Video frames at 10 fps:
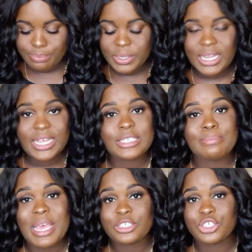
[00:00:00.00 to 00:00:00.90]
Please
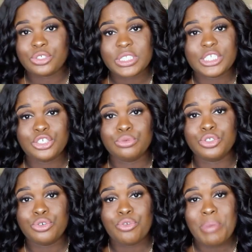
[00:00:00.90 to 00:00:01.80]
make sure that you
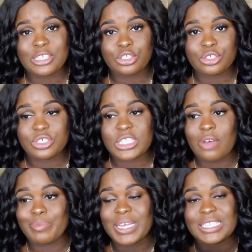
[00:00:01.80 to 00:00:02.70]
do measure
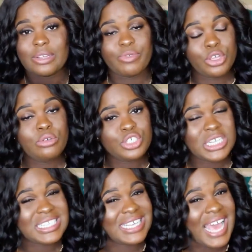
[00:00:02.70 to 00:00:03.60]
yourself, because if you
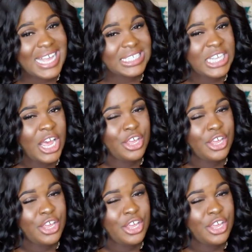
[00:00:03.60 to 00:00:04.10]
just guess,